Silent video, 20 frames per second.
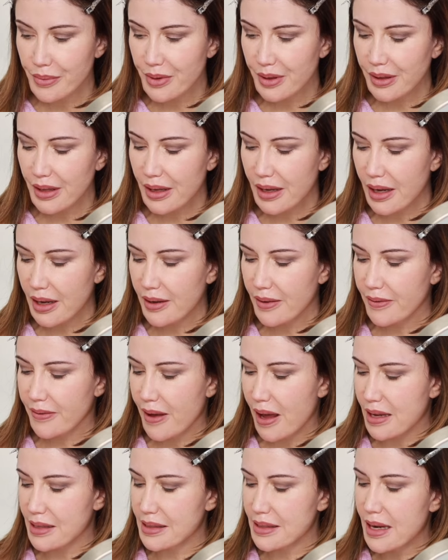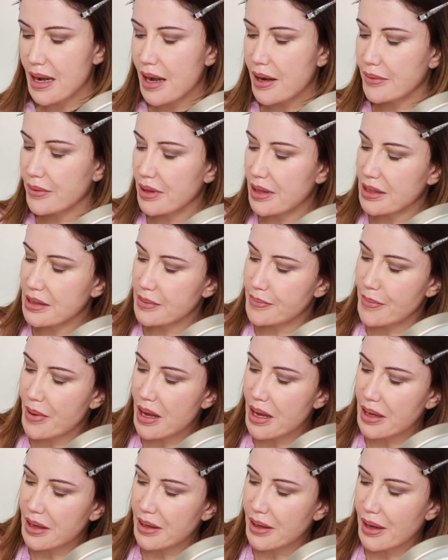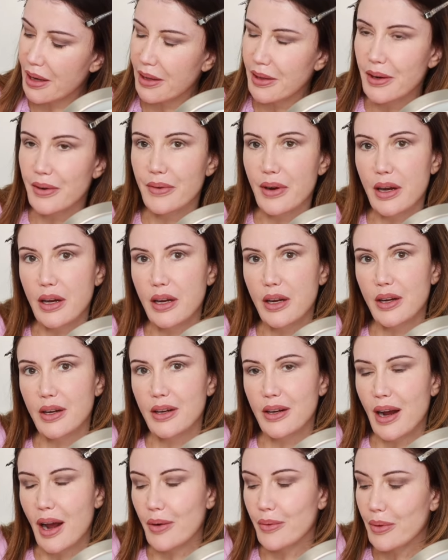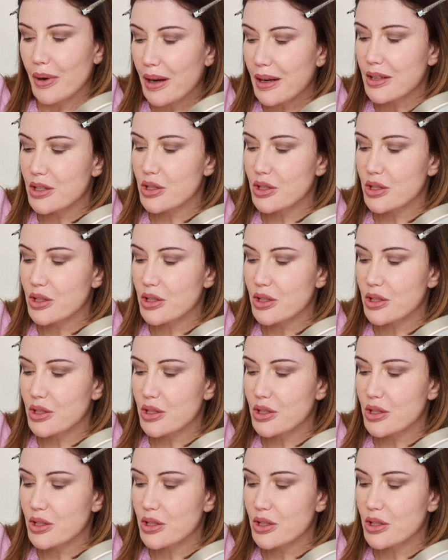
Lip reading: really kind of fascinated with this pink color right here. I want to